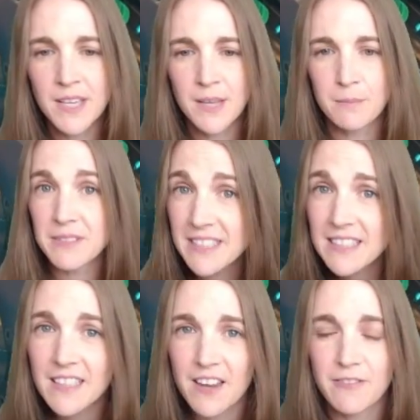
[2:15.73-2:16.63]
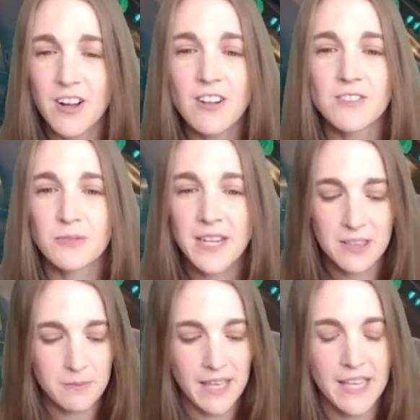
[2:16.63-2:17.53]
building a lot of ult right at the
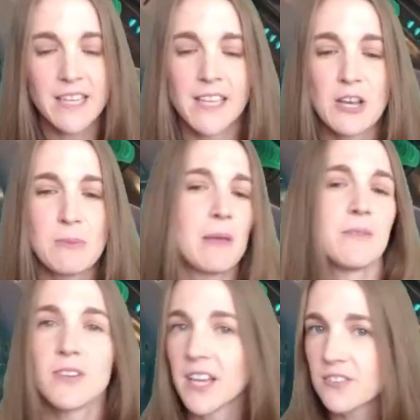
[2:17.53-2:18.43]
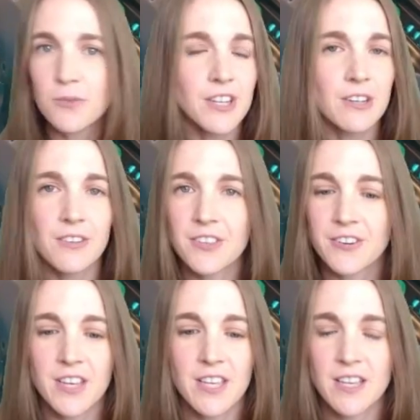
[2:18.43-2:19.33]
beginning. You know, maybe you get 20 or
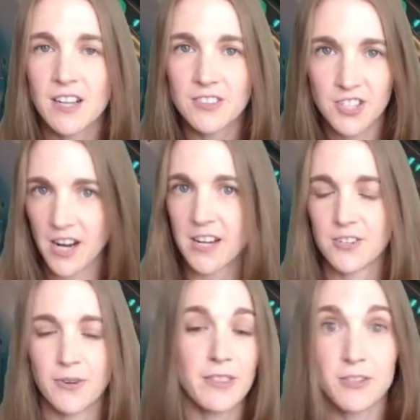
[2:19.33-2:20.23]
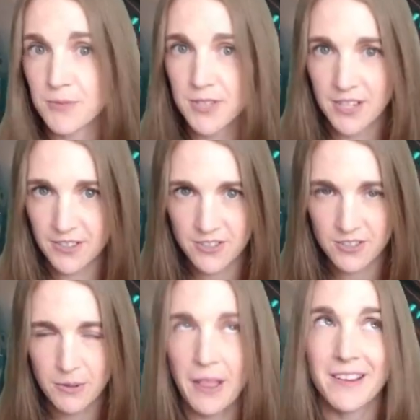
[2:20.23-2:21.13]
30 ult charge, 20-30%
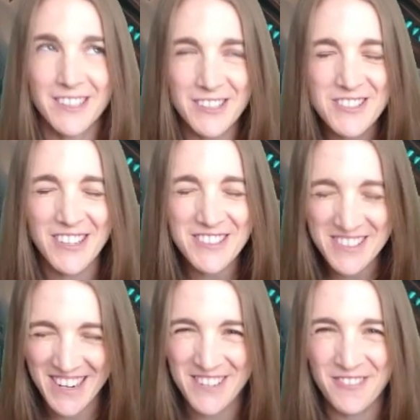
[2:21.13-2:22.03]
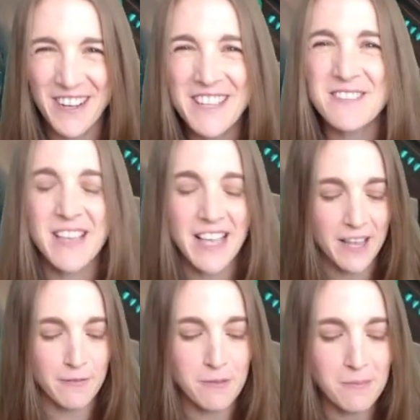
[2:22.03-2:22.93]
ult charge right at the beginning
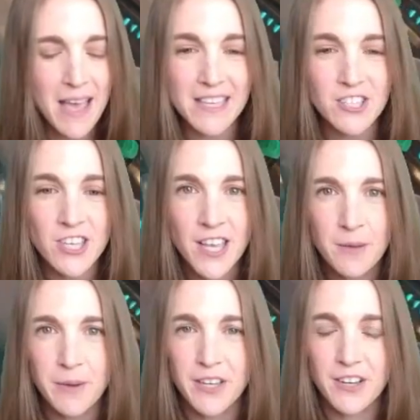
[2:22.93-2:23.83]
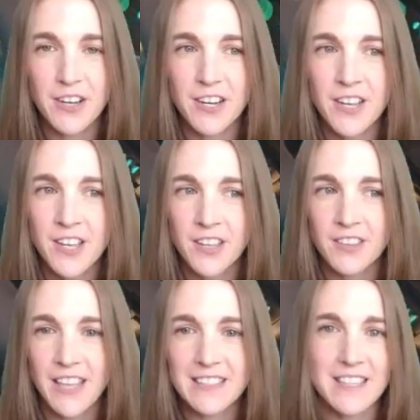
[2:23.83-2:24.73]
of the match, but
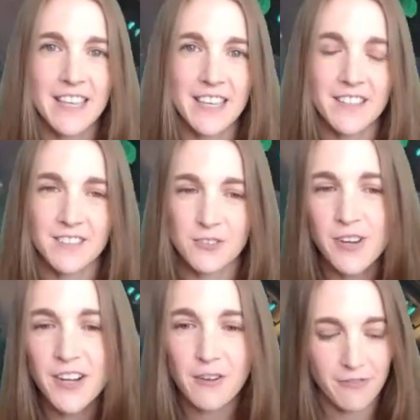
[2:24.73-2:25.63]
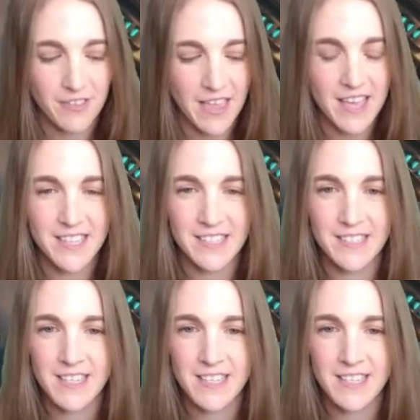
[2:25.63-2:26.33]
that's like the trade-off for that is